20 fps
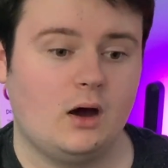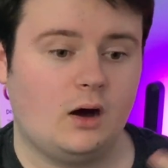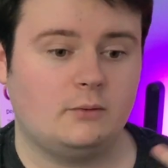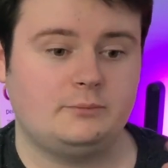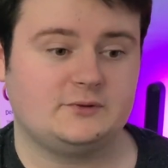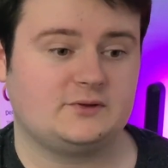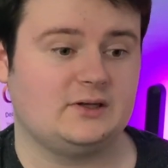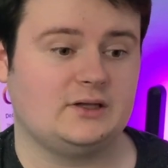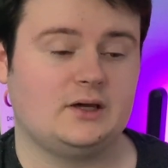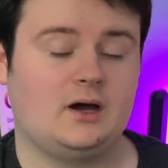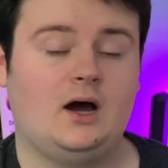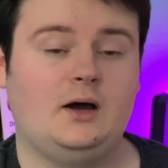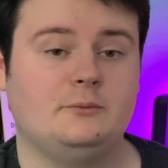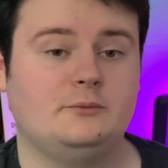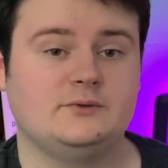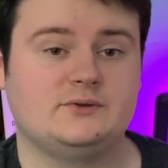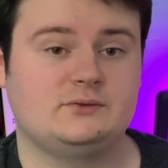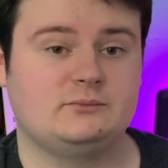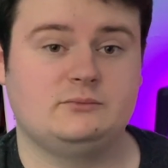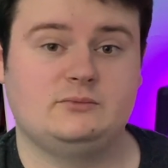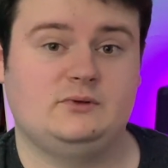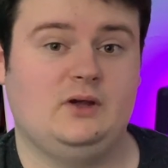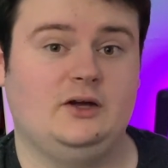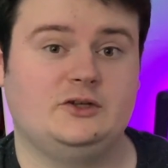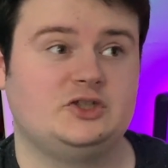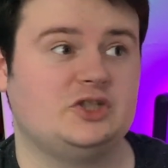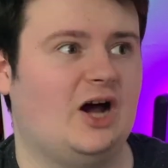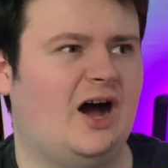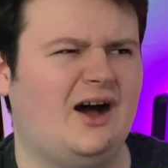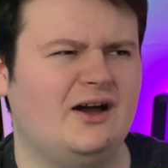Obviously, I was a
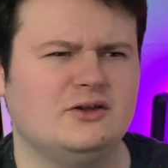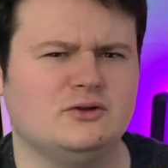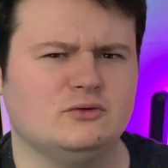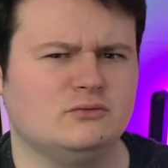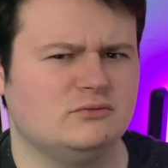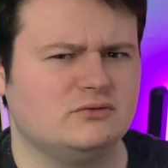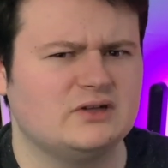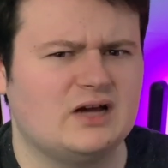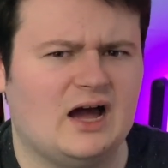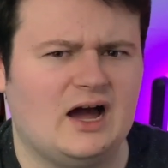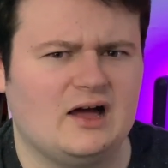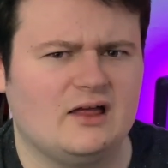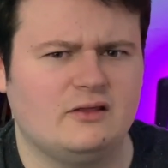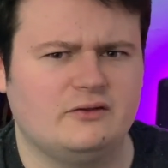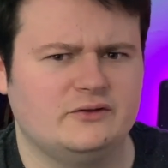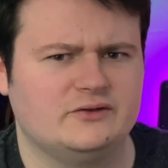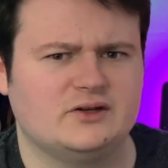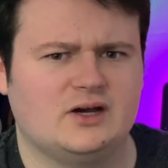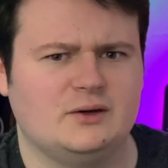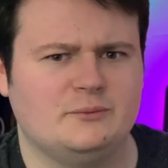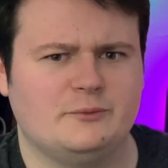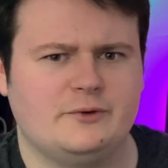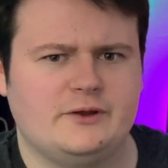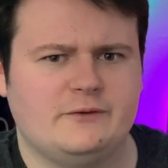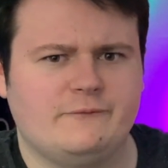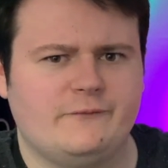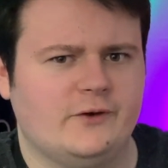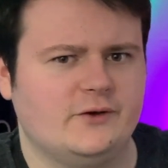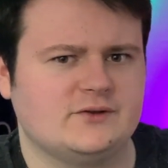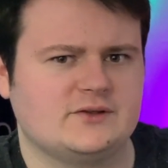child at the time when
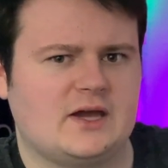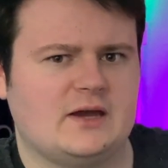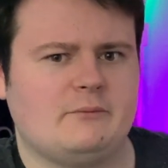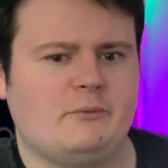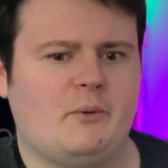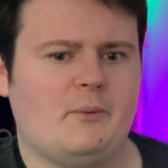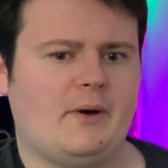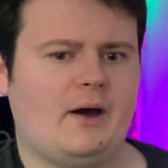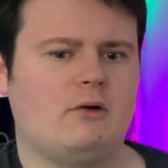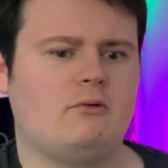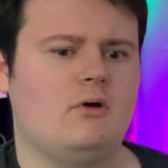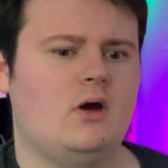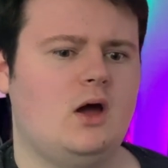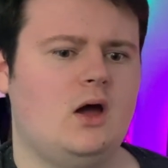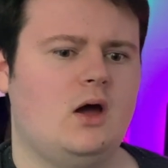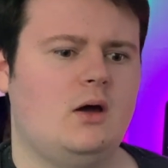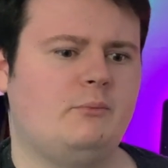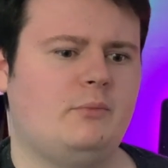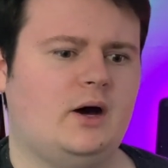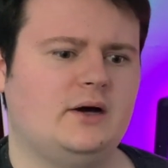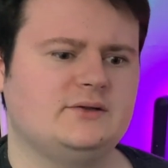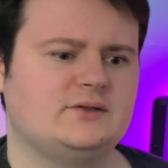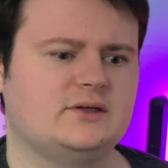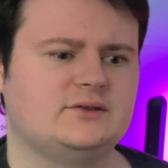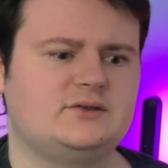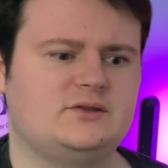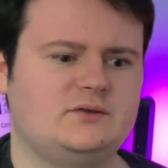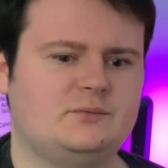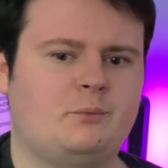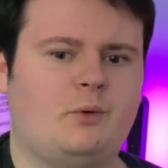it first came about, but I
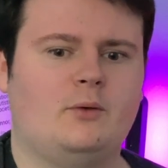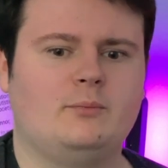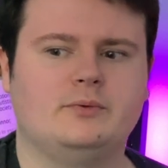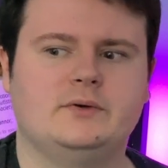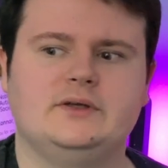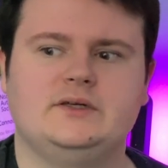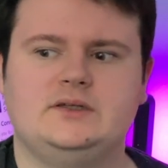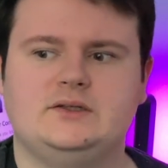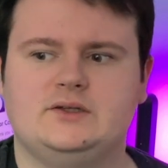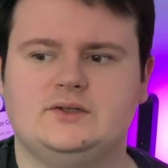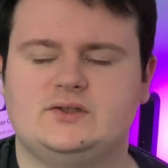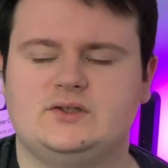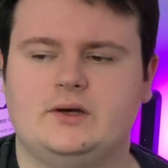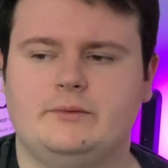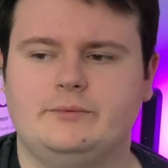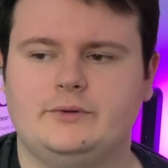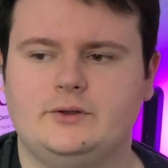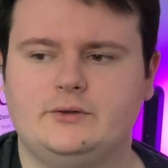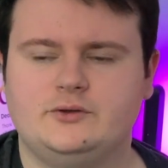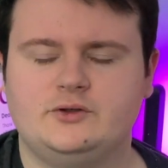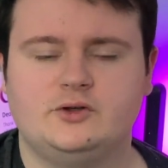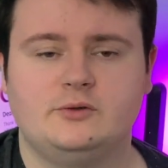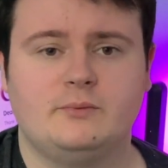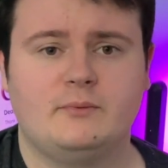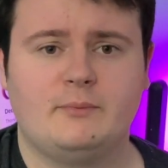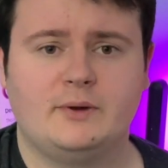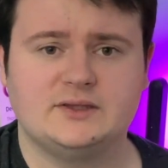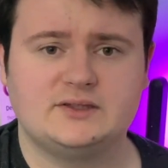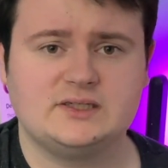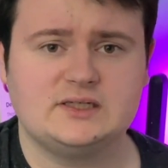started to properly discover YouTube
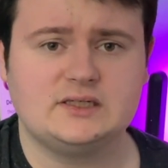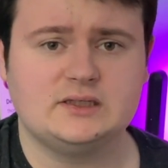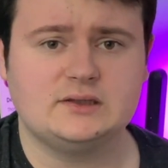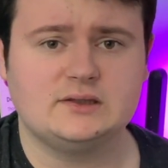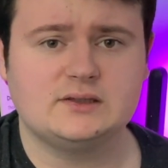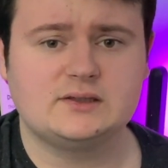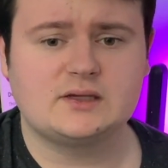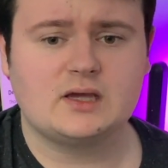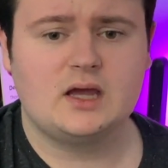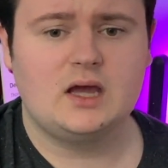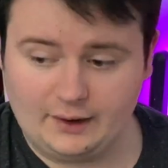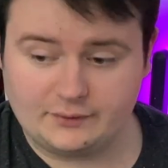in my teens.